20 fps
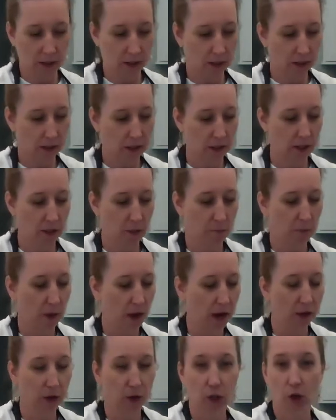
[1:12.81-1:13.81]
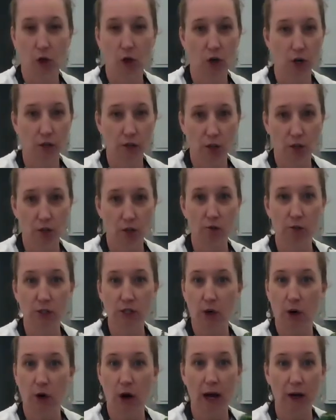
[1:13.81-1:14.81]
It doesn't matter. You can also use
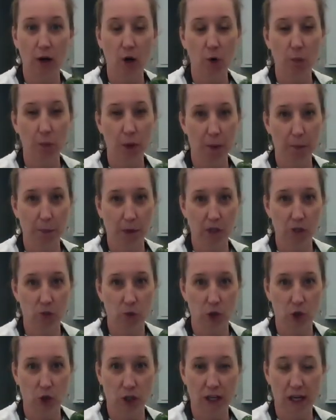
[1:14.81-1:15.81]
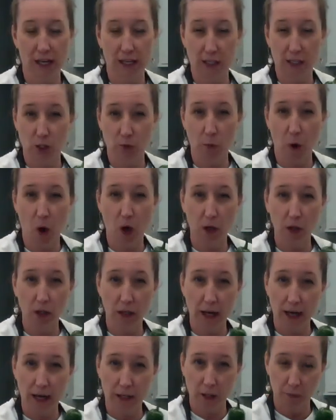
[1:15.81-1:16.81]
serrano peppers, which look like smaller
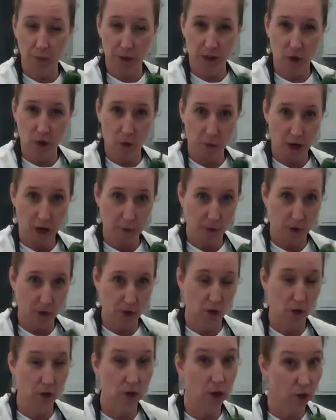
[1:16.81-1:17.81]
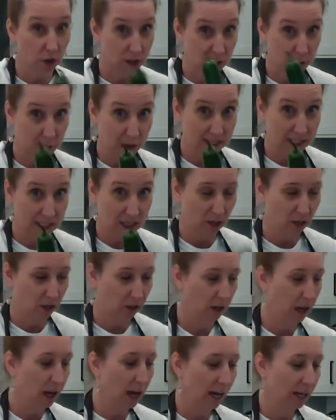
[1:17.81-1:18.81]
jalapeno peppers. They're a little spicier.
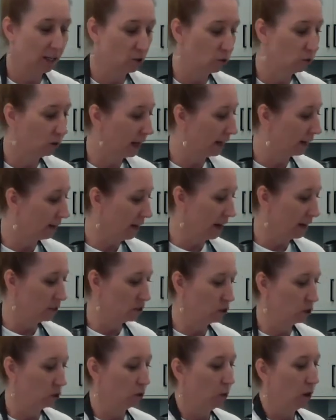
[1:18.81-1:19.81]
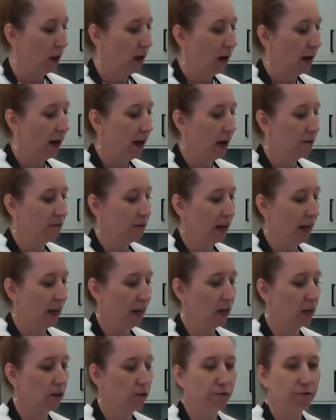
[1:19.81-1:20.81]
I do like that too. I have a
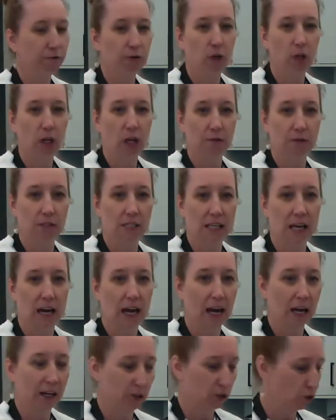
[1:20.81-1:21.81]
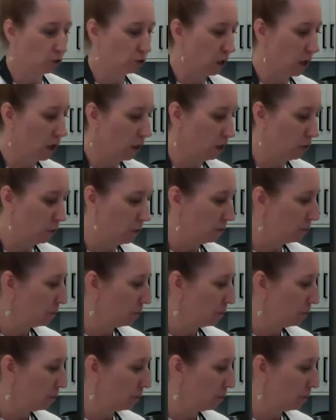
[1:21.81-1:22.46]
handful of cilantro.